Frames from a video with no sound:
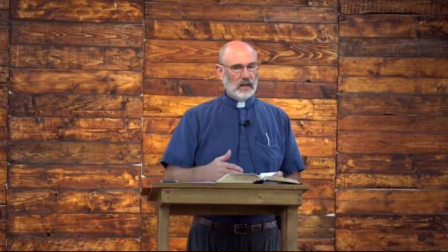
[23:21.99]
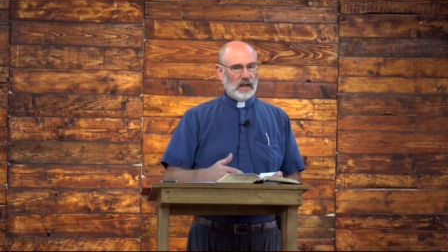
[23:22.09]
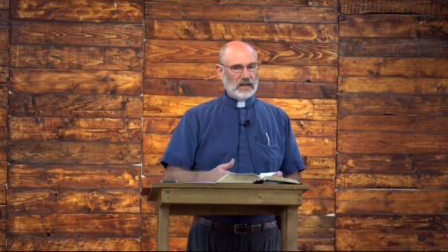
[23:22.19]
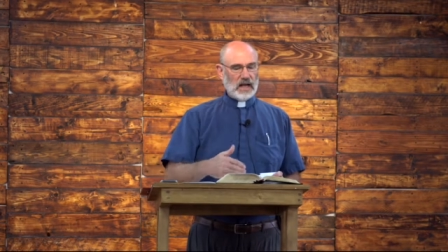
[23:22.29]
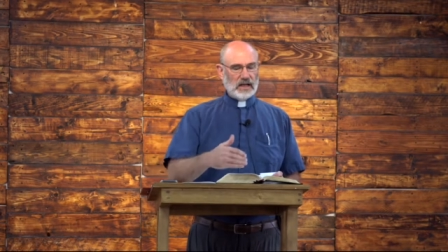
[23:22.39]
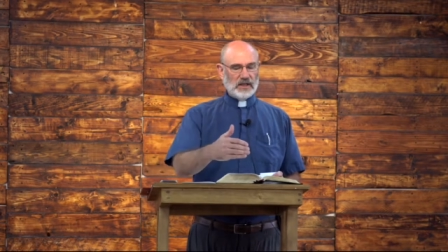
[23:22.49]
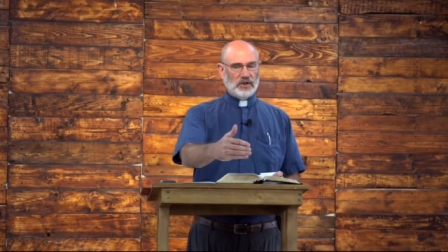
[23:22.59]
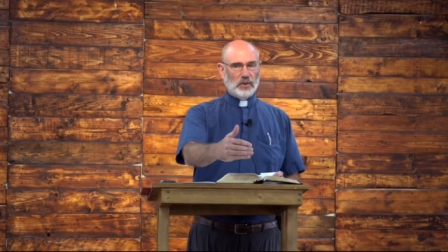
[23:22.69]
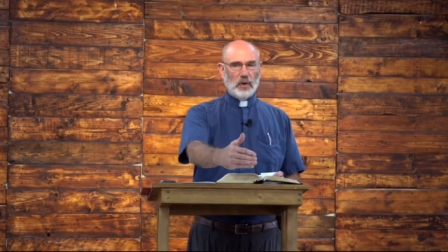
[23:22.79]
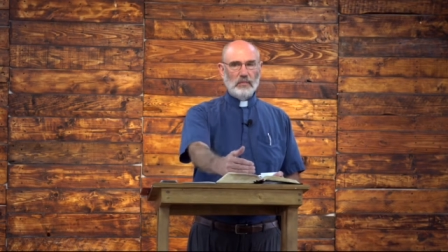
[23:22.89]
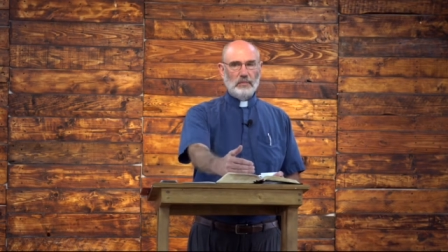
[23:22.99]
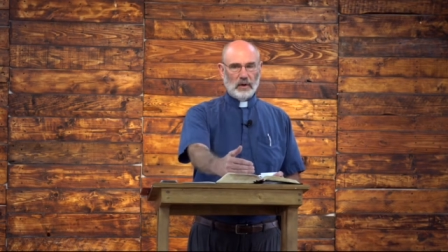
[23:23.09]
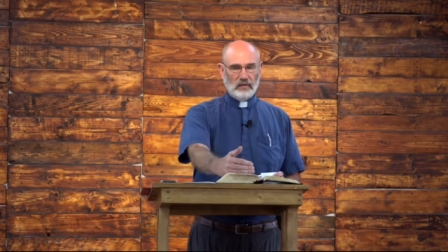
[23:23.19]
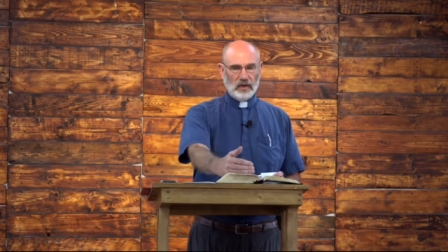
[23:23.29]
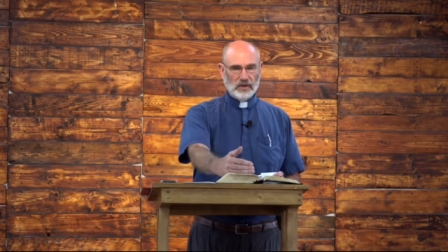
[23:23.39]
He has access to one
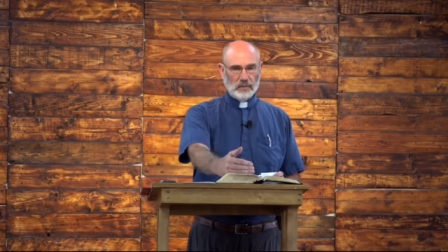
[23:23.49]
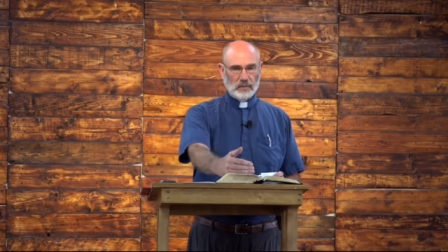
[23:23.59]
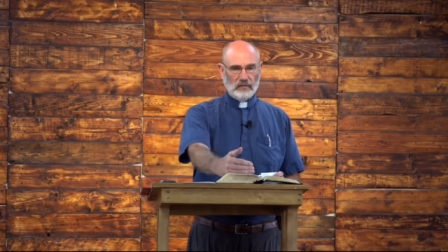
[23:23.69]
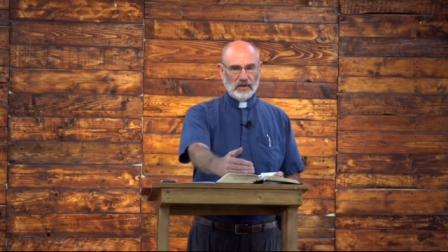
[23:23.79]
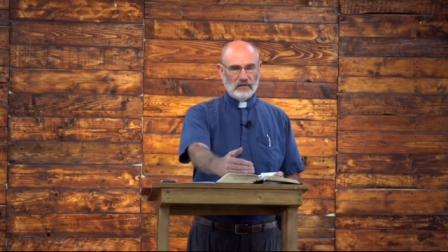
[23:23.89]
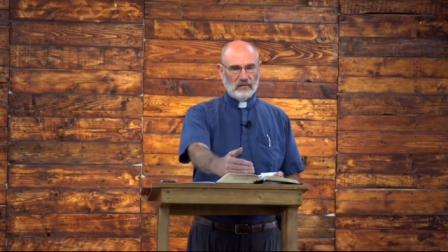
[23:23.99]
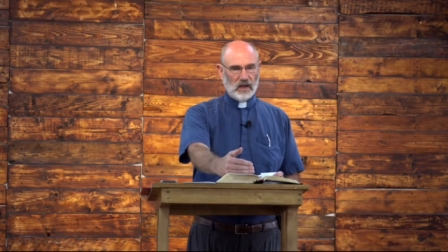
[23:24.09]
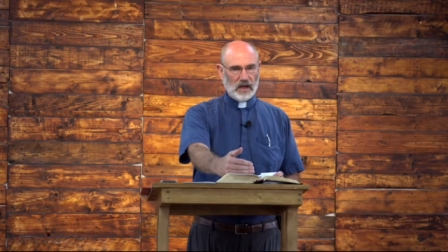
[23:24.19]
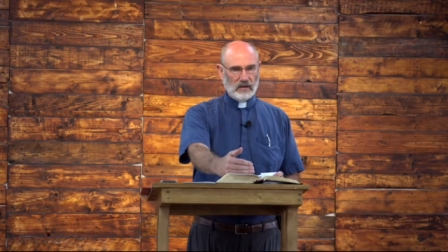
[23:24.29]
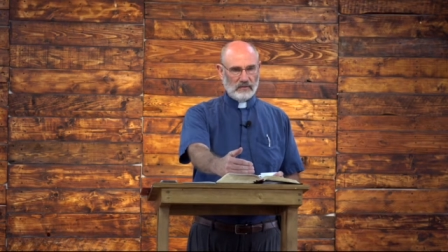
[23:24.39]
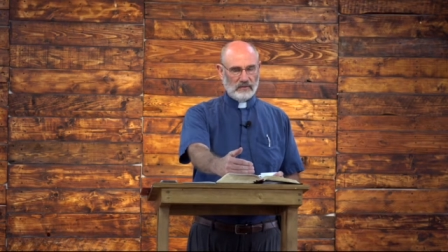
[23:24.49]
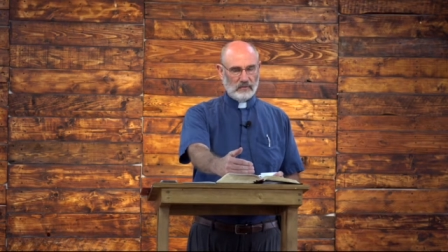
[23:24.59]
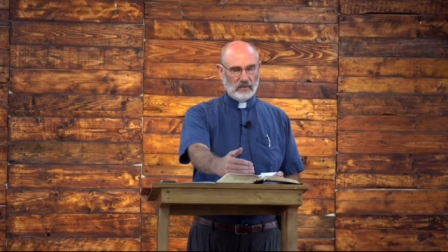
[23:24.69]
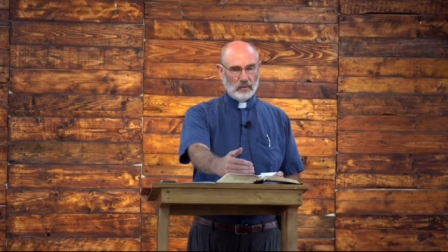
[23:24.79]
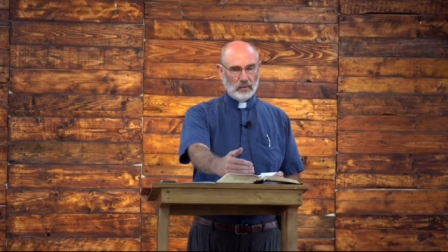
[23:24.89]
privilege, the privilege of life
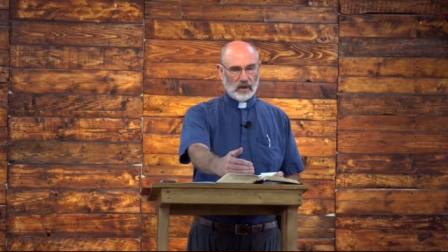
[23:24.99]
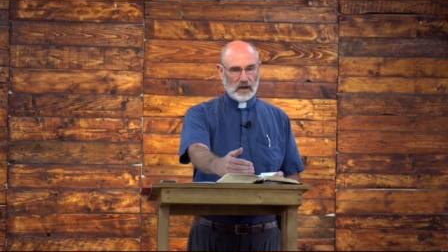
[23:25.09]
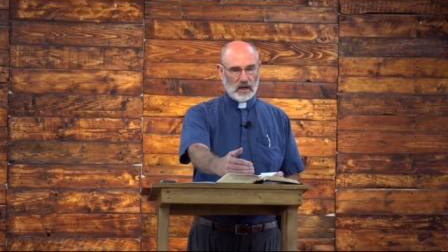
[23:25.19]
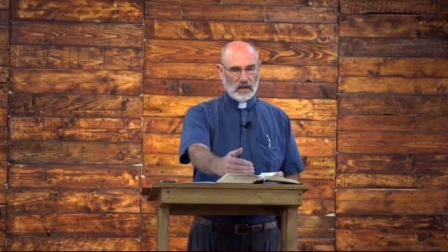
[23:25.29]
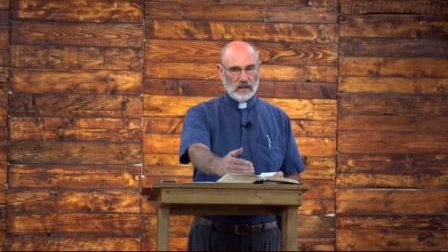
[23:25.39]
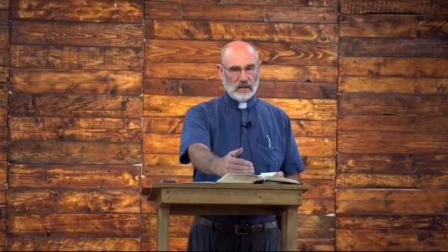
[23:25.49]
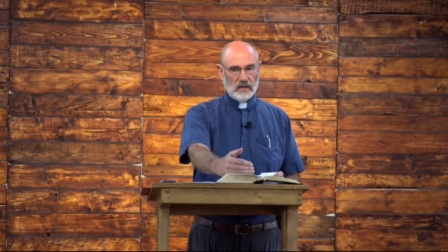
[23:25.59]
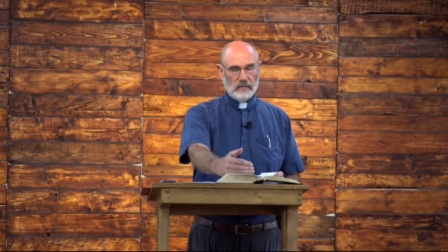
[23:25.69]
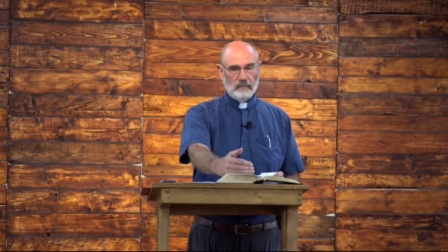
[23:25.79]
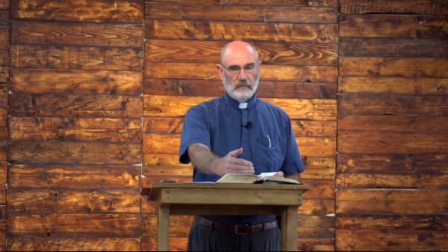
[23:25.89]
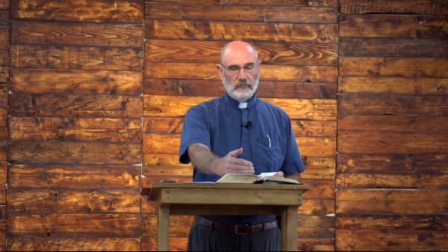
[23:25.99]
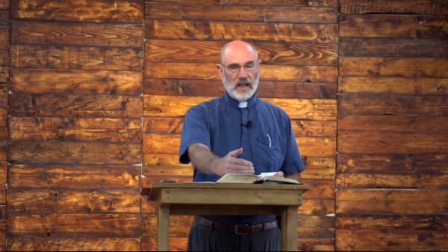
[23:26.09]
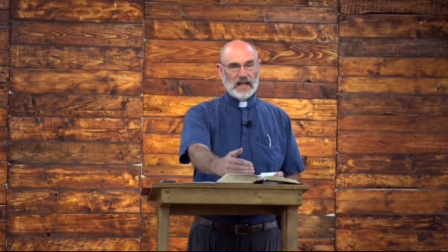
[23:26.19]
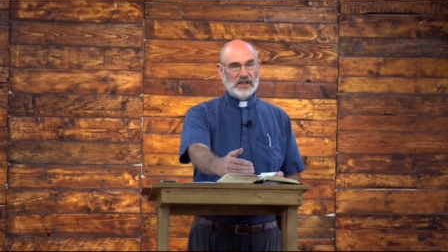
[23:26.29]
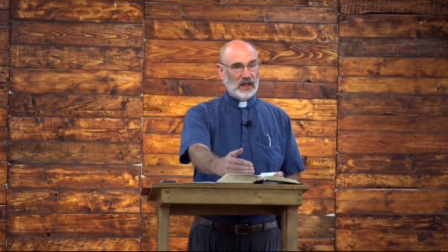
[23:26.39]
before God.
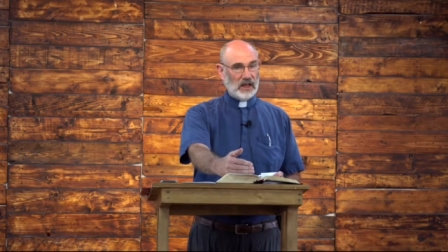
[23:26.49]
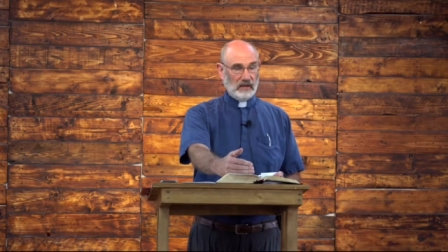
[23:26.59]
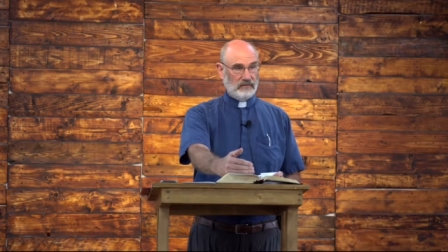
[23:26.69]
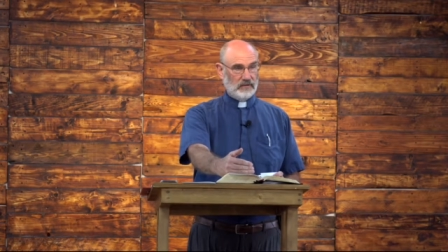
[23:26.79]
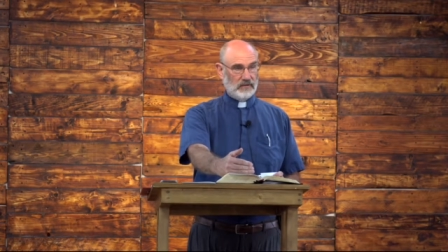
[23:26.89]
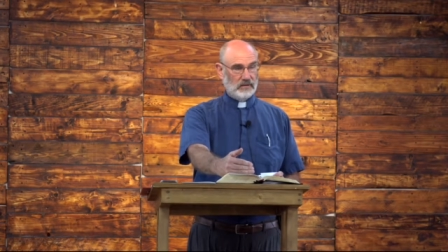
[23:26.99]
That's a gift.